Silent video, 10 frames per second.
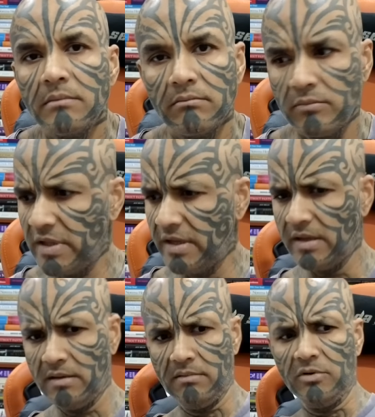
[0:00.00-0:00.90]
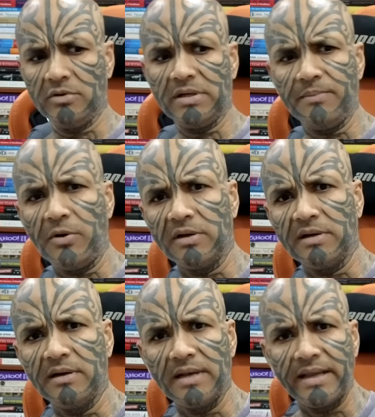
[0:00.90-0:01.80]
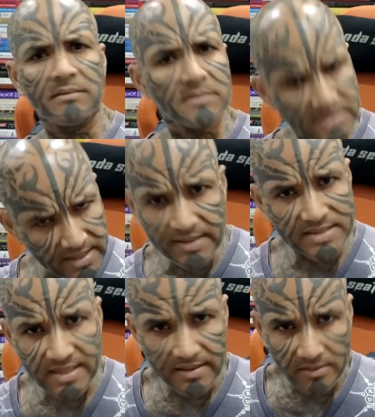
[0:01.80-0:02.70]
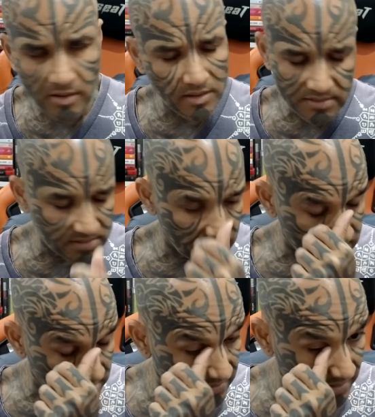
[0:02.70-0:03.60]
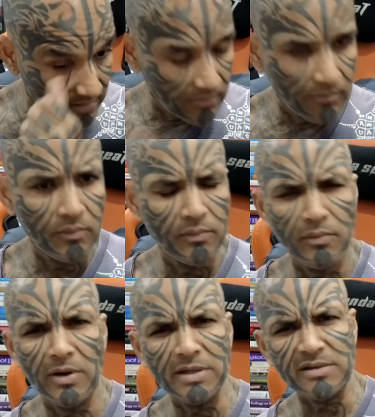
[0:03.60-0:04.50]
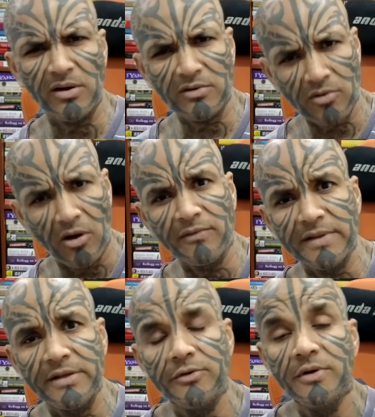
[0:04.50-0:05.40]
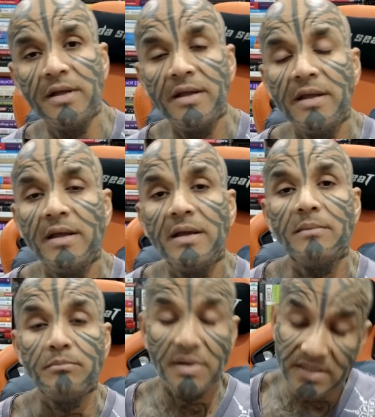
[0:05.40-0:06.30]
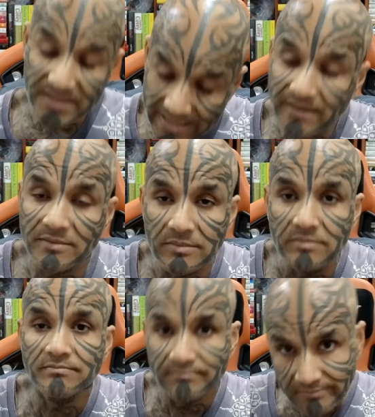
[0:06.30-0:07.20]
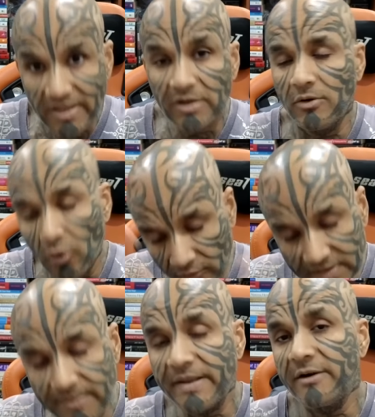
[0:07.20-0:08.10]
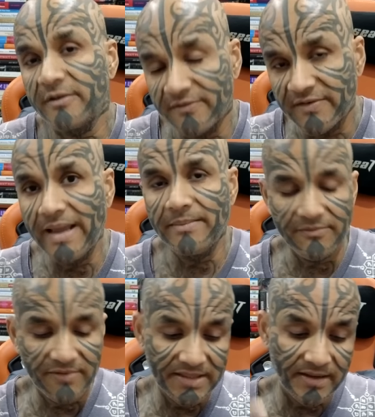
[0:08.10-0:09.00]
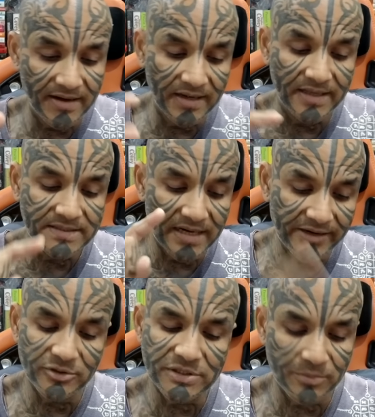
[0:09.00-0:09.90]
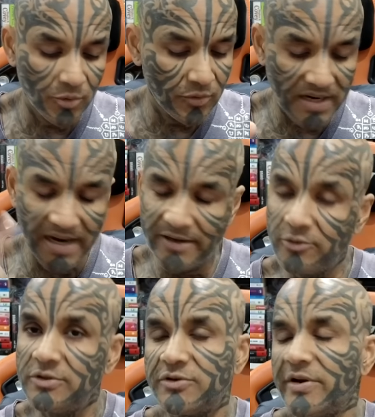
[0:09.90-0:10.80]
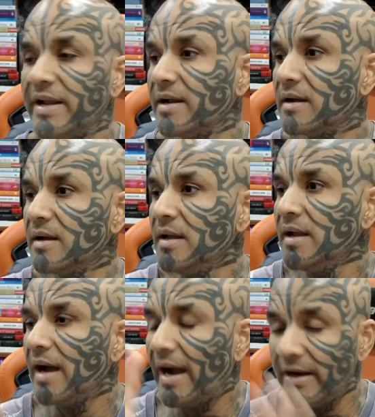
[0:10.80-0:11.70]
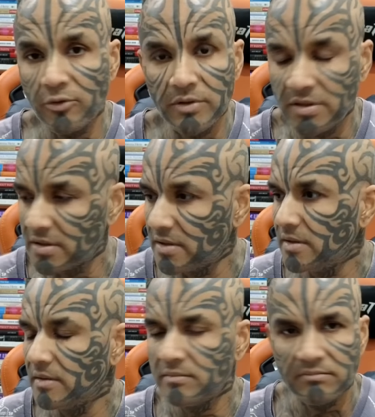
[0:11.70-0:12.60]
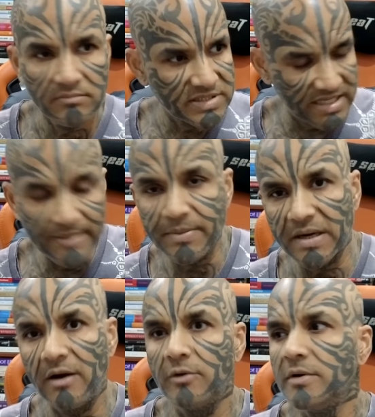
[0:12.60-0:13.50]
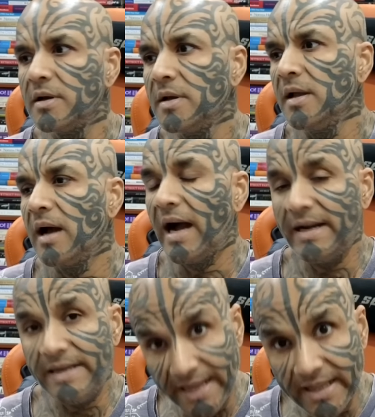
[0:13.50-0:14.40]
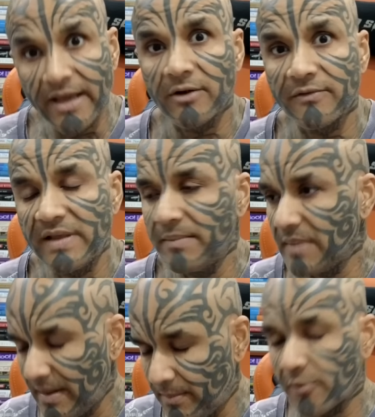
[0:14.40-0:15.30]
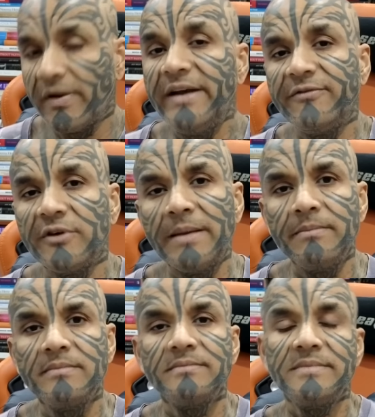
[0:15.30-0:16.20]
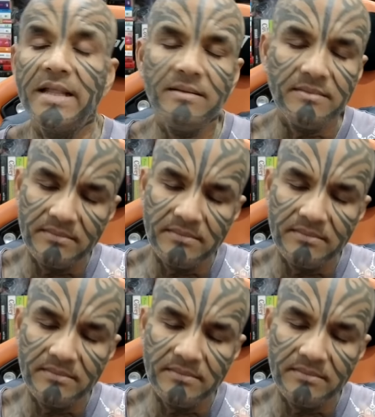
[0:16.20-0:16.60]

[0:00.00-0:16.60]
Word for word: they looked upon her like, seriously, not a joke. They were like, what has gone wrong with you? But then, you know, over the period of time, when they realized I don't smoke, I don't drink, I don't uh, sleep around, I take care of them, I provide for them, then